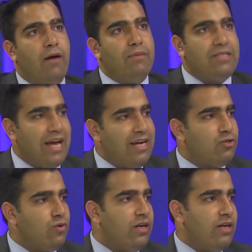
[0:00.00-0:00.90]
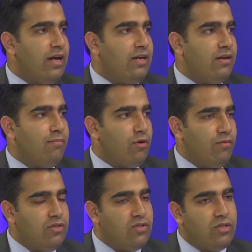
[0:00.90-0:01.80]
Besides 29
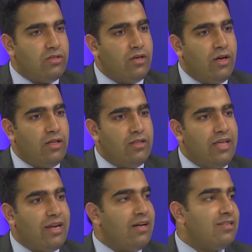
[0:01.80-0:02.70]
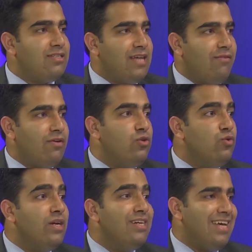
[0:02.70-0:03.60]
provinces, there are 7
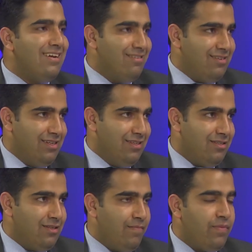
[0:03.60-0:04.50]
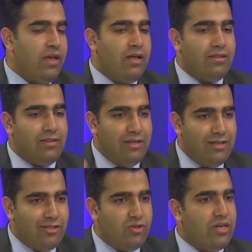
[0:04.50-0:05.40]
union territories.
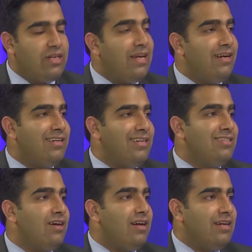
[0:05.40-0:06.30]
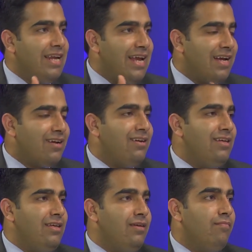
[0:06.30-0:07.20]
These union territories are
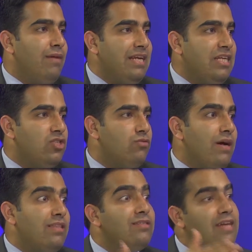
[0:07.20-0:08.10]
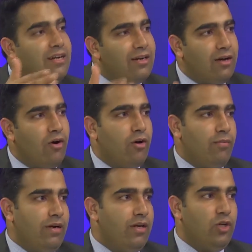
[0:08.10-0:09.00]
directly managed by the central
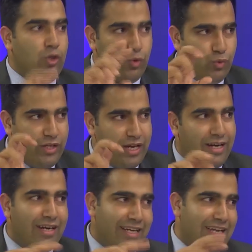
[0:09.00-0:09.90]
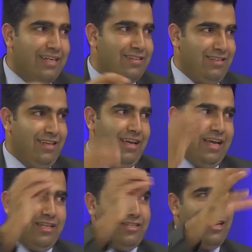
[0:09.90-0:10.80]
government. Union territory,
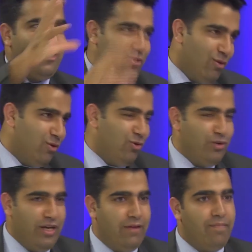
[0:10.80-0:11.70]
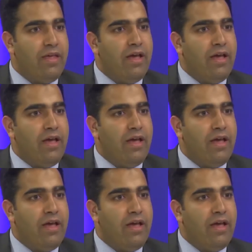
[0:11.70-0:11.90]
yani territory of the union.